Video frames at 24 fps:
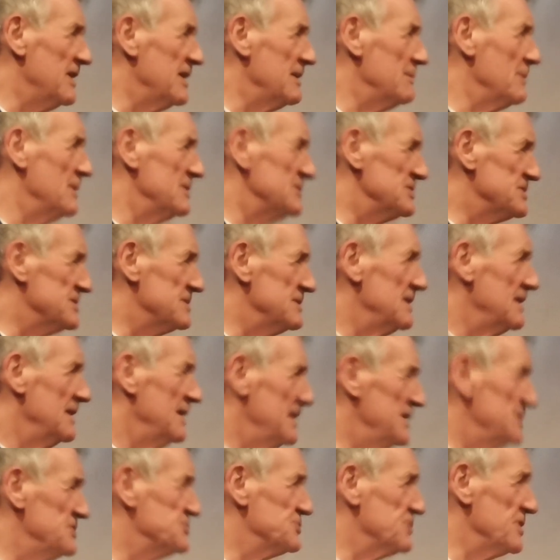It was very much
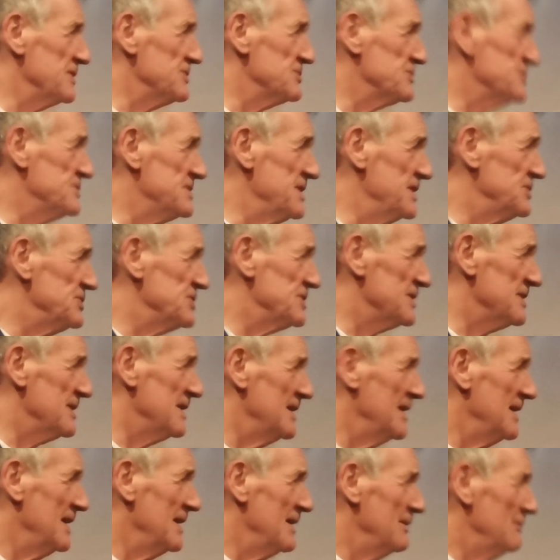history and
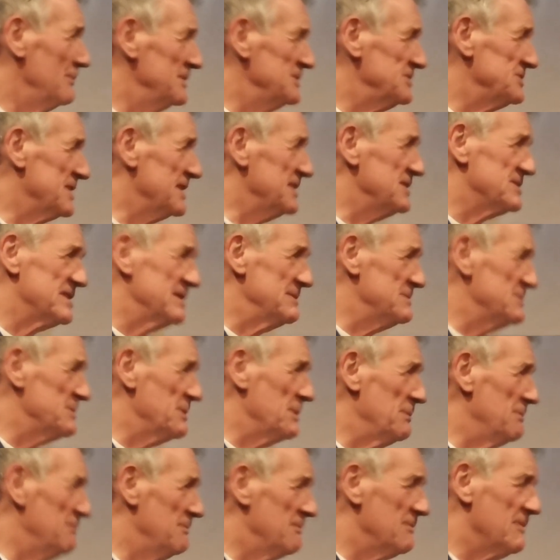tradition, which didn't
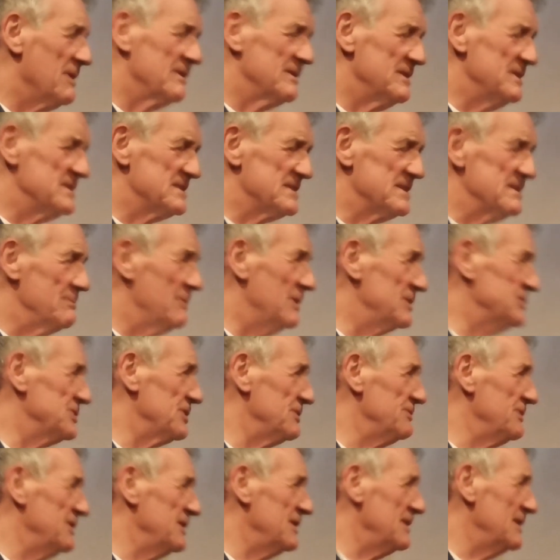seem to, I didn't
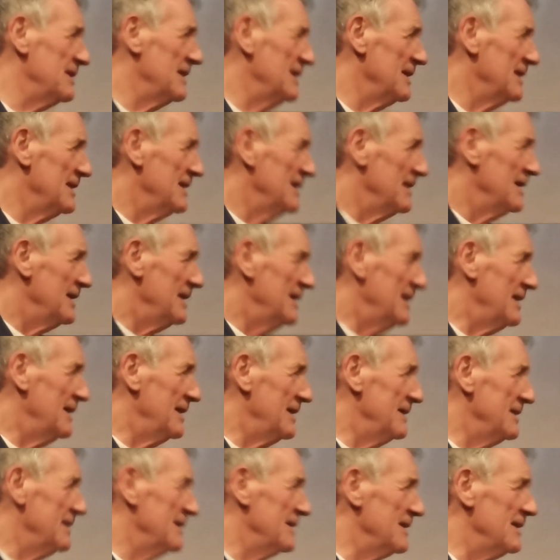see much of
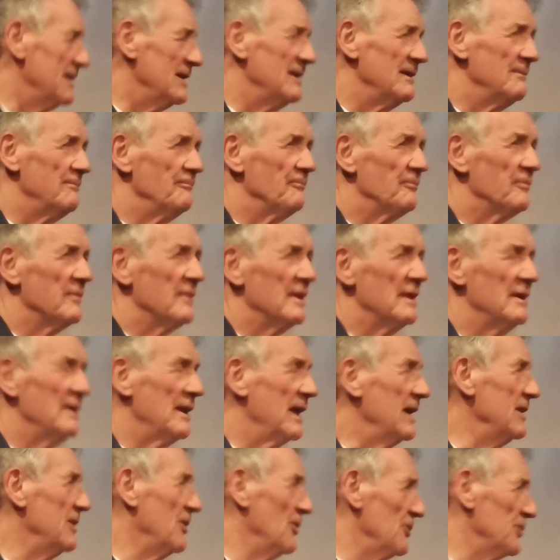in
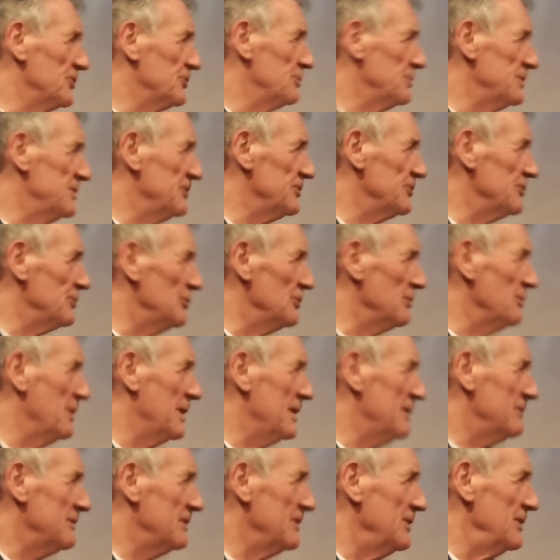Lagos, which is
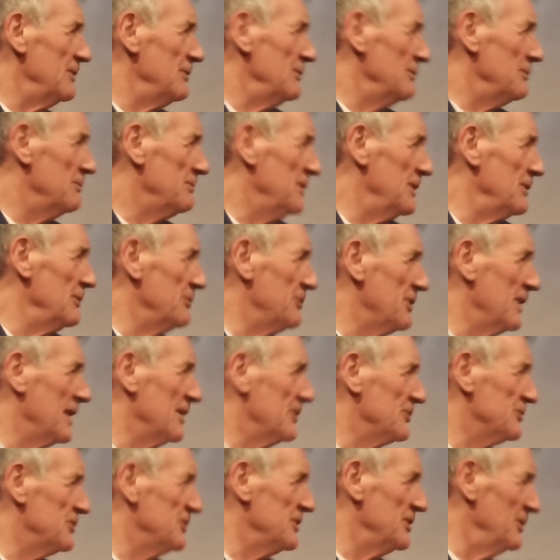all about
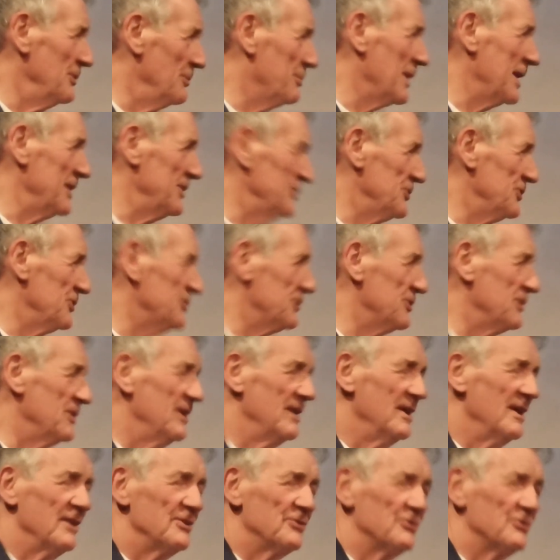new things, new places,